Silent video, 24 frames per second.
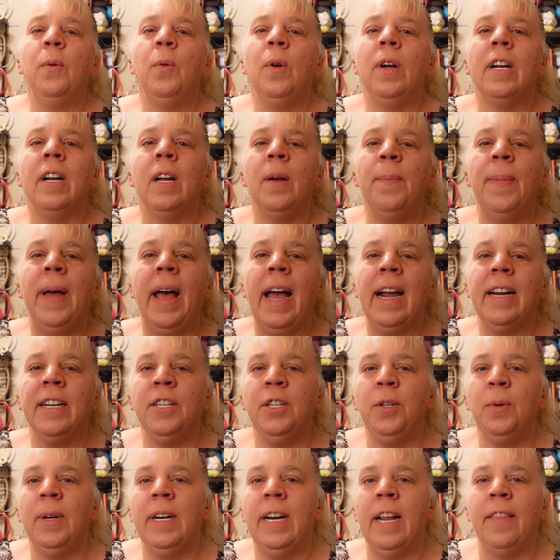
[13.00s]
welcome back
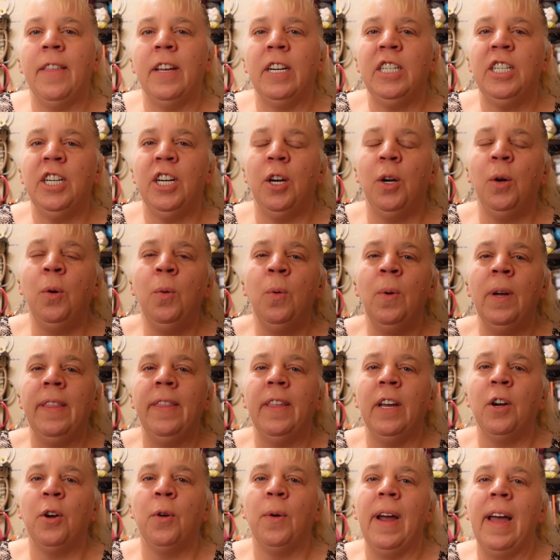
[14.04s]
to another show with
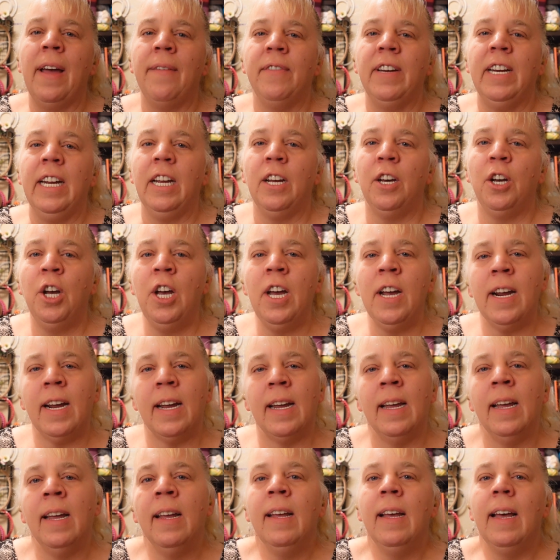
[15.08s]
the Crafty Hook.
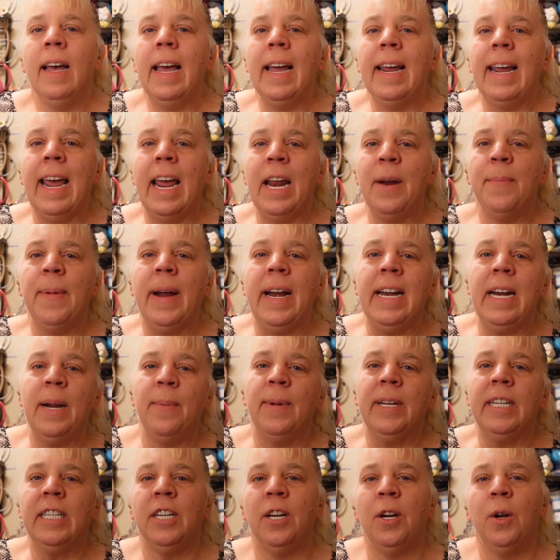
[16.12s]
Again, my
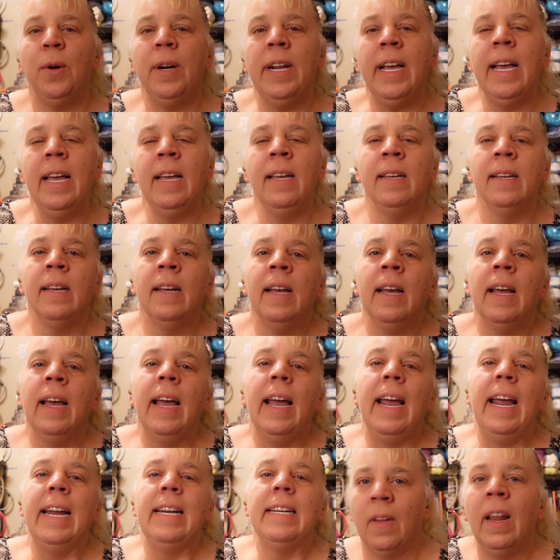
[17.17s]
name is Nona
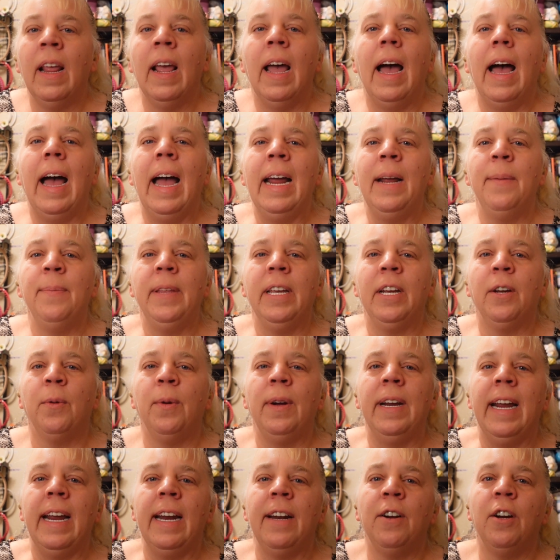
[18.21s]
and I am the
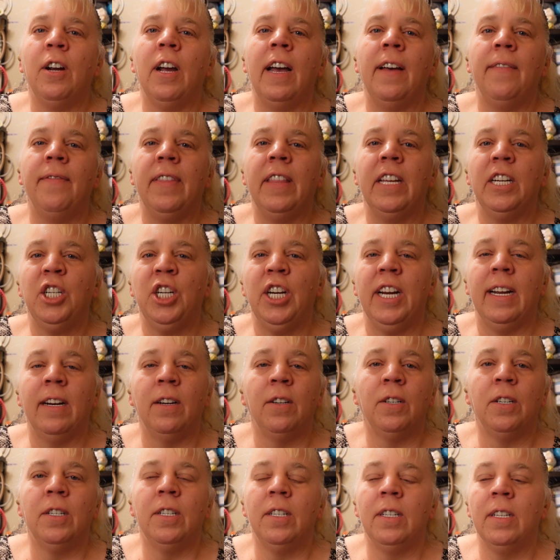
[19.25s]
creator of the
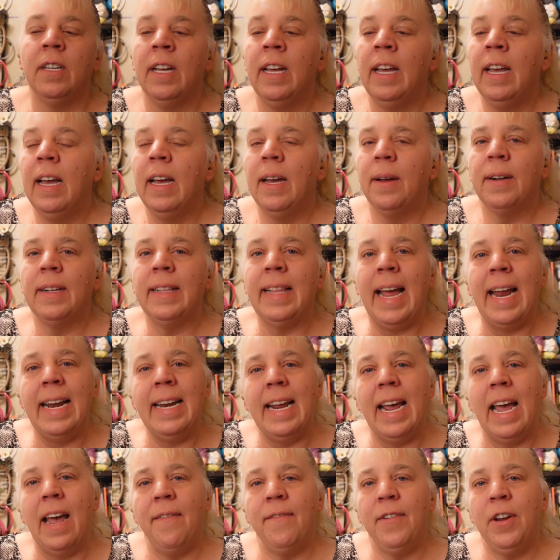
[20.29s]
channel. Glad
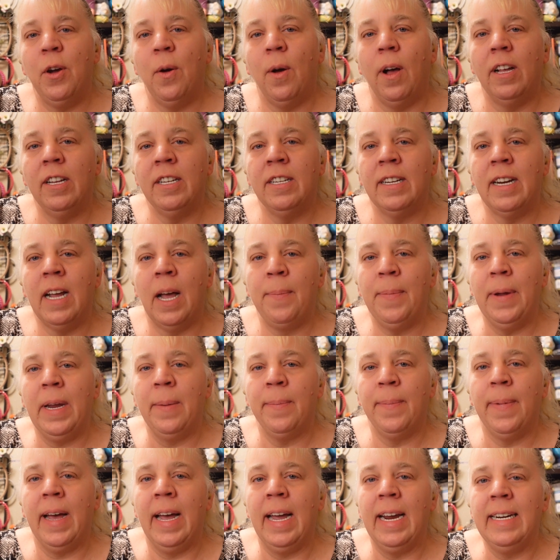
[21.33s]
to have you all
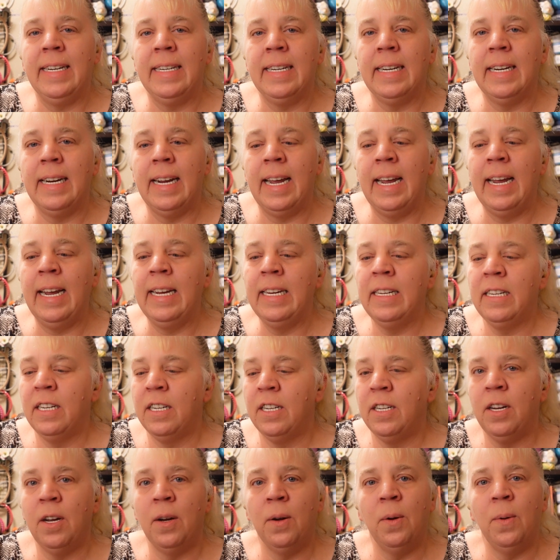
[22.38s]
stopping by today.
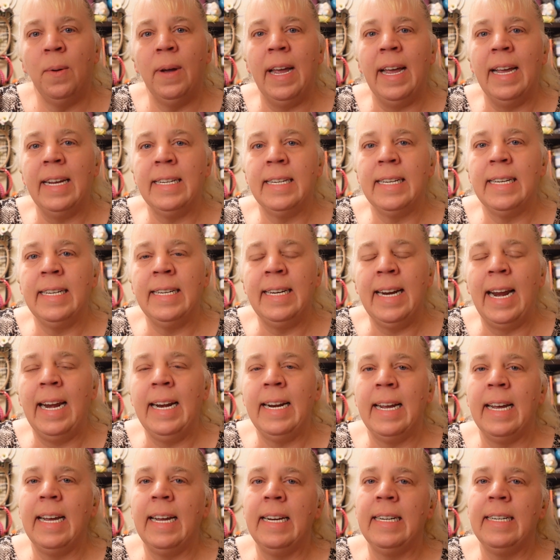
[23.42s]
So as
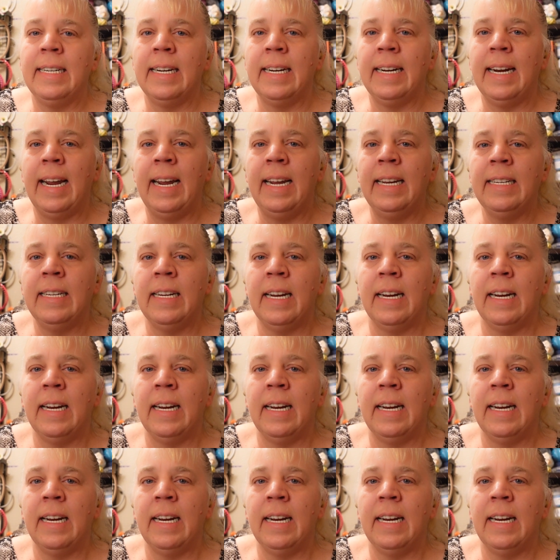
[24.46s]
stated, today is